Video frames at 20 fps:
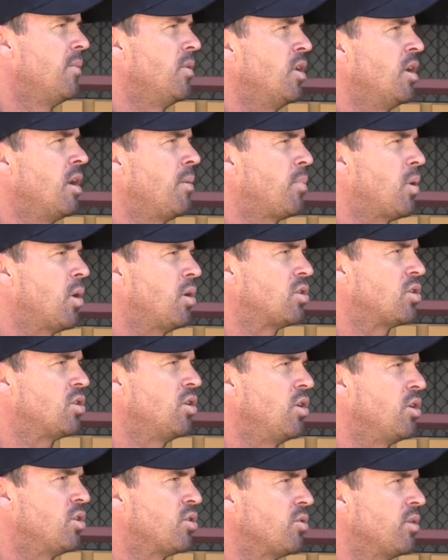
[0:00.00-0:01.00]
you know,
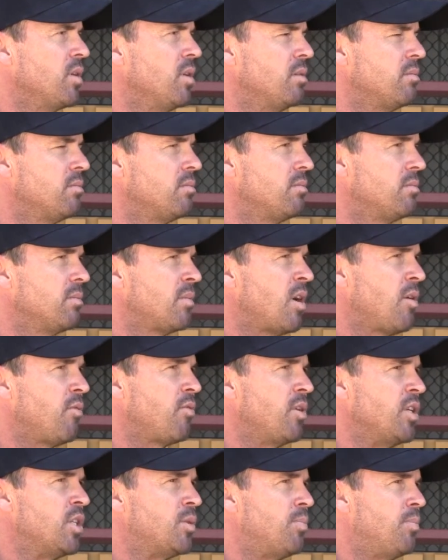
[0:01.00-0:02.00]
post-surgery, and
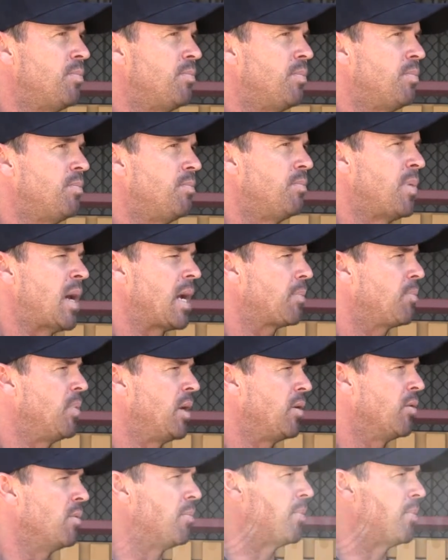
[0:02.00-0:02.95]
hopefully he's back bigger